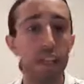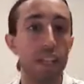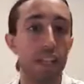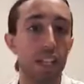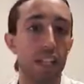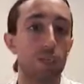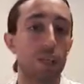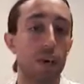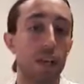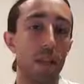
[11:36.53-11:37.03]

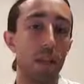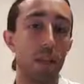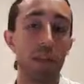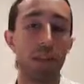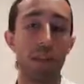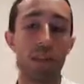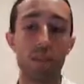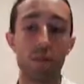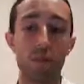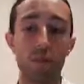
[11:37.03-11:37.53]
that's one of the big
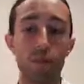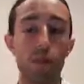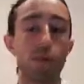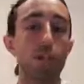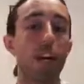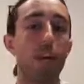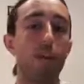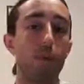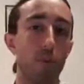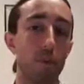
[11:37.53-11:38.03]
things, of course,
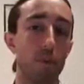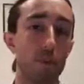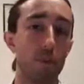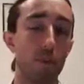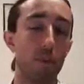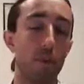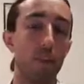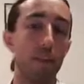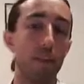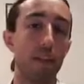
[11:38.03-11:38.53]
everyone's going to
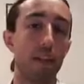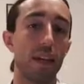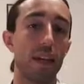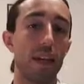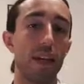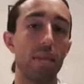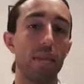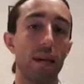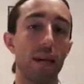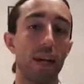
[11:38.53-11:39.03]
be thinking
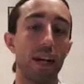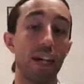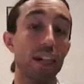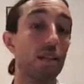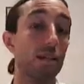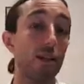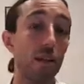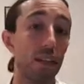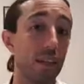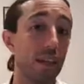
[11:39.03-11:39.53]
about, and to be
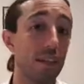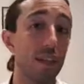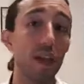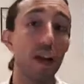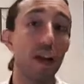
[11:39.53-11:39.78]
honest,